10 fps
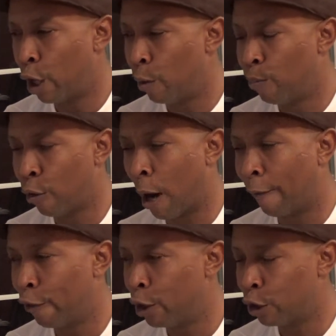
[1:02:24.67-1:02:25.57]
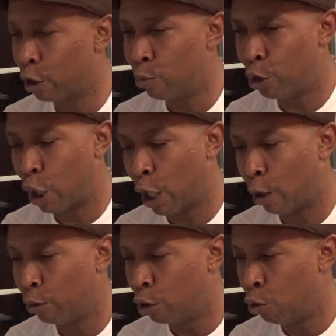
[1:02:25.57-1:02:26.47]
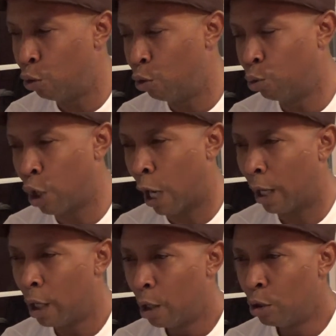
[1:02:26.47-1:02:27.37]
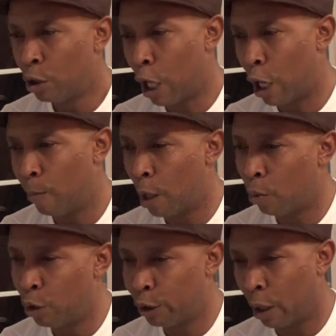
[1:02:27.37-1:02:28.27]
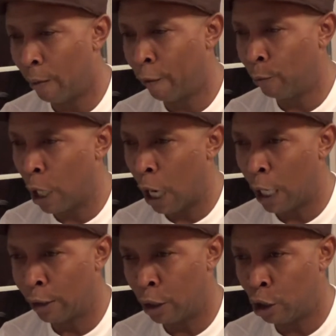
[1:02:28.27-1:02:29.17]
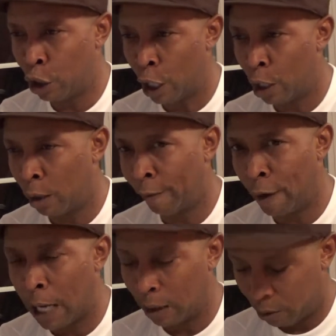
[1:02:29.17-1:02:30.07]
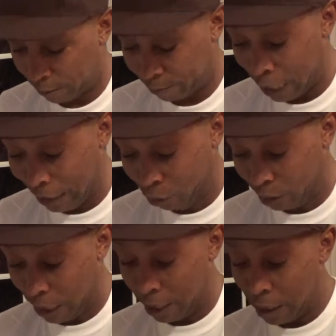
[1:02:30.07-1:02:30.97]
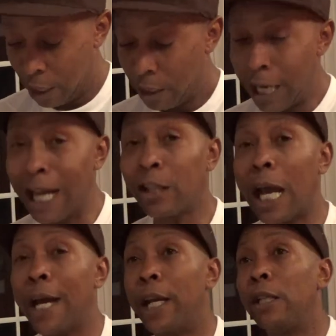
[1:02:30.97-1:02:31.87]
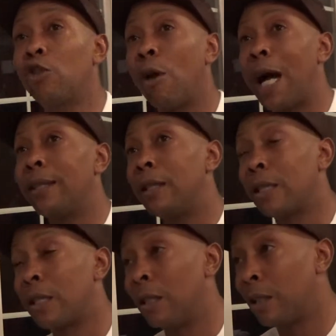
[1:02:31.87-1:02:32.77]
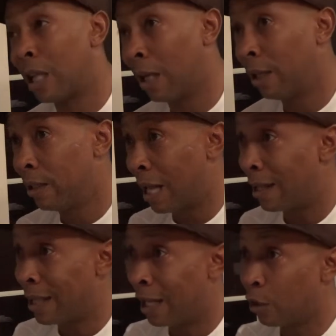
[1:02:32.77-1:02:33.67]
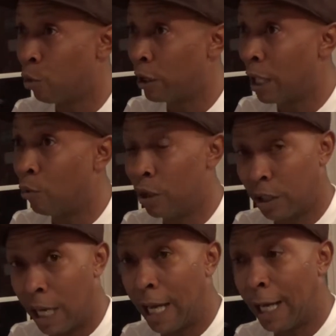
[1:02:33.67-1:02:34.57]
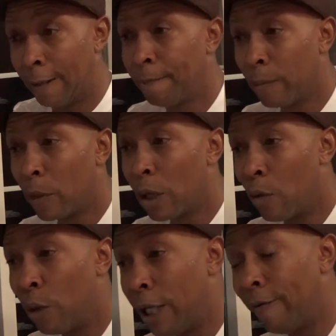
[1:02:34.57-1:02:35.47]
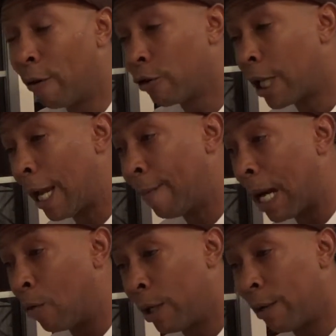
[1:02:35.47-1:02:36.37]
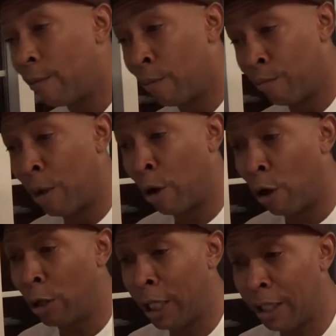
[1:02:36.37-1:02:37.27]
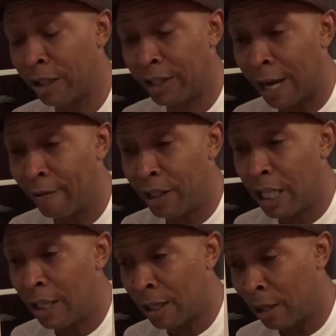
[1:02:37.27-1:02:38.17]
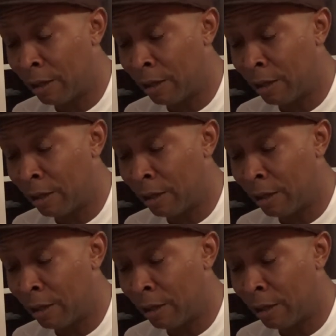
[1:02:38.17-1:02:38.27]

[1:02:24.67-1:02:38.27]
prophet or some jail dude that came up with something for guys in jail to follow. That's how they tried to tell her that. That's what they were saying when he first came out with it, early in the 70s,